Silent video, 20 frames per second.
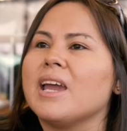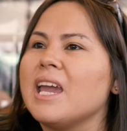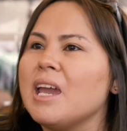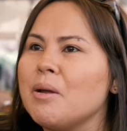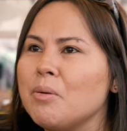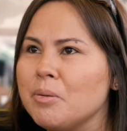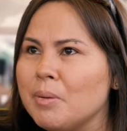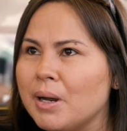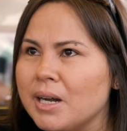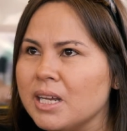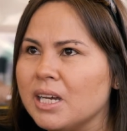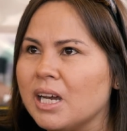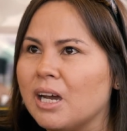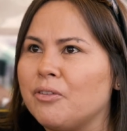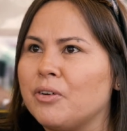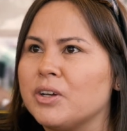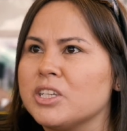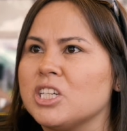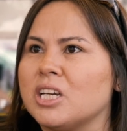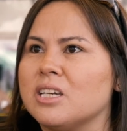Everybody
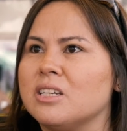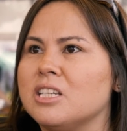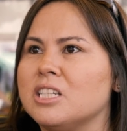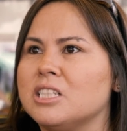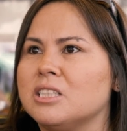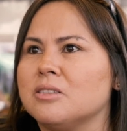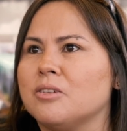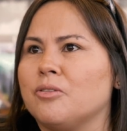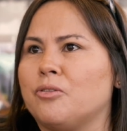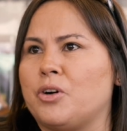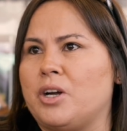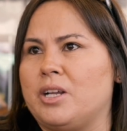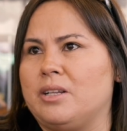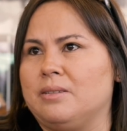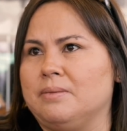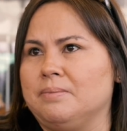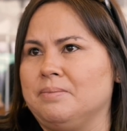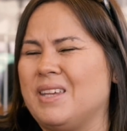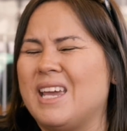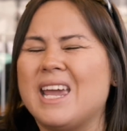have a Chinese friend.
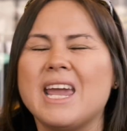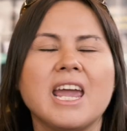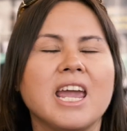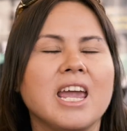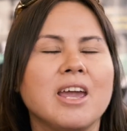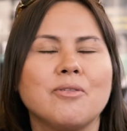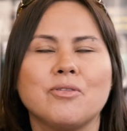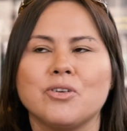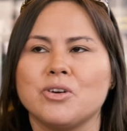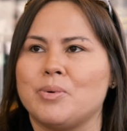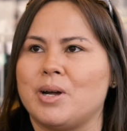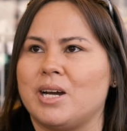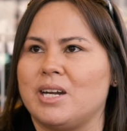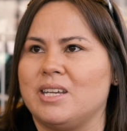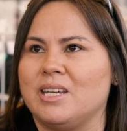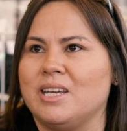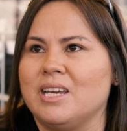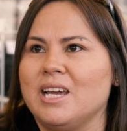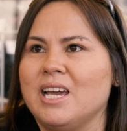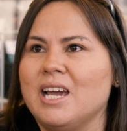Everybody.